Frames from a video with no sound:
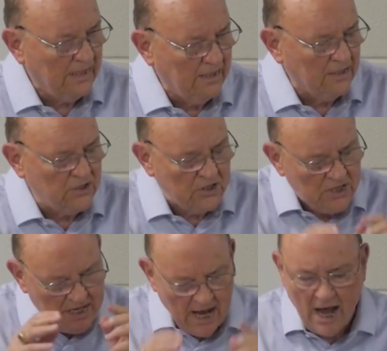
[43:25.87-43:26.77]
This is
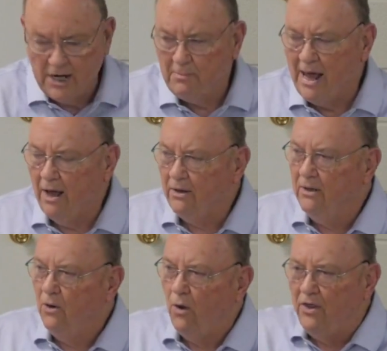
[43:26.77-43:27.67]
not
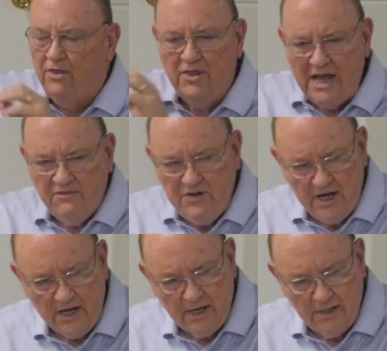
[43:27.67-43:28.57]
about what they've
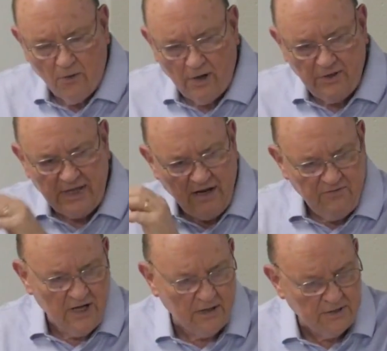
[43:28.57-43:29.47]
done or what
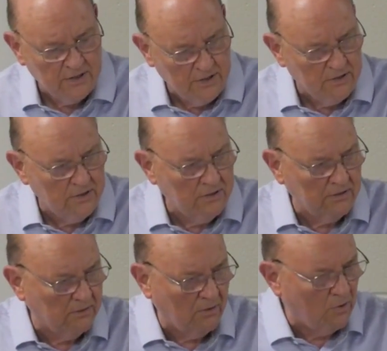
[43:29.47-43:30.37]
they've done to you or
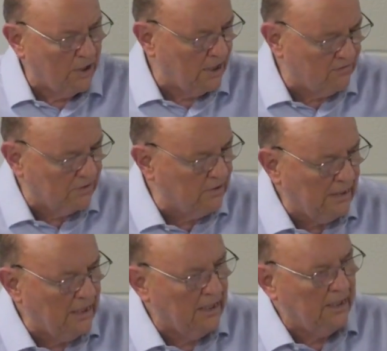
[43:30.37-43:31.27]
whatever.
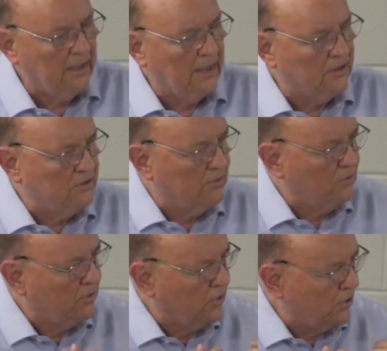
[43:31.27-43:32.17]
It's,
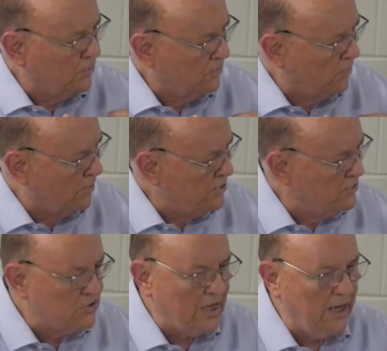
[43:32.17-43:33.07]
Lord, what are
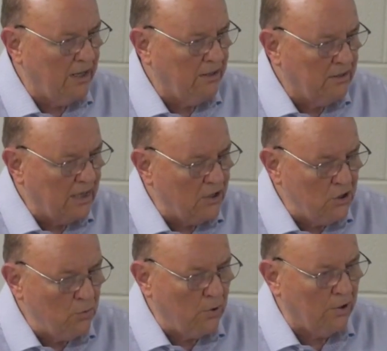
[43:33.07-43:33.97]
you saying in
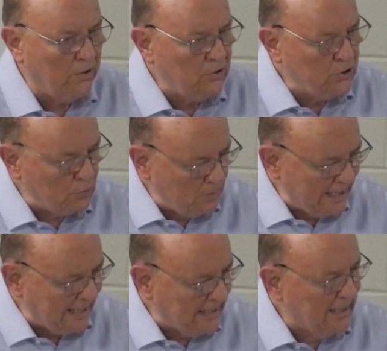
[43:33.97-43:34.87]
your word to
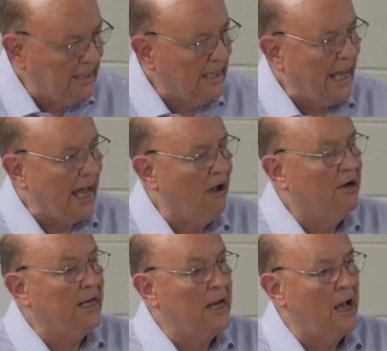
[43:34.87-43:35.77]
me? How
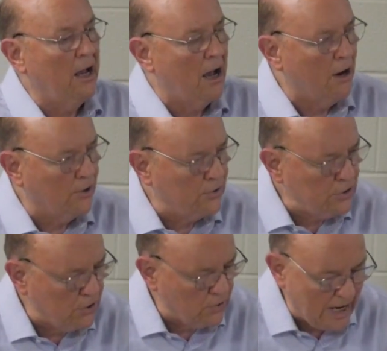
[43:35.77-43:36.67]
can I honor
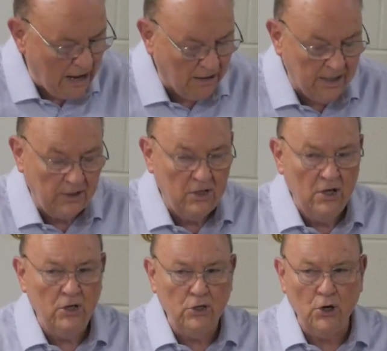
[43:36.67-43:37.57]
you? How
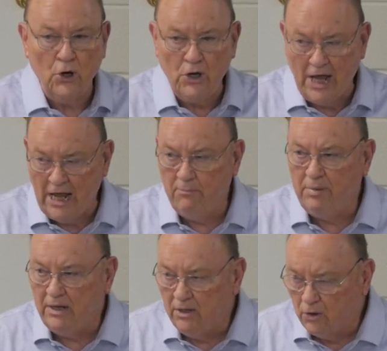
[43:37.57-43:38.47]
can your name
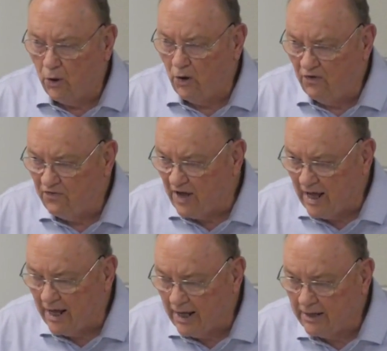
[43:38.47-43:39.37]
be
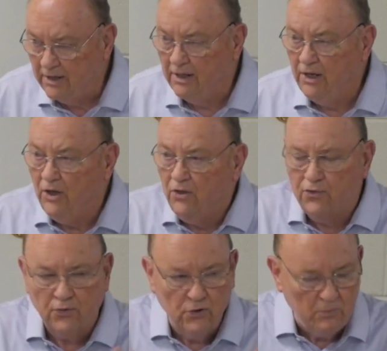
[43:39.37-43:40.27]
glorified
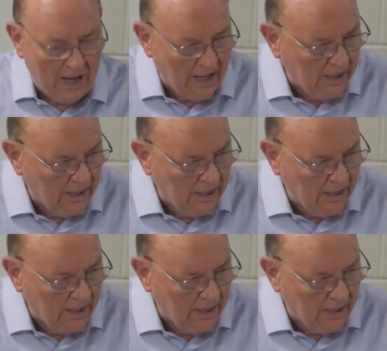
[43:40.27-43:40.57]
through my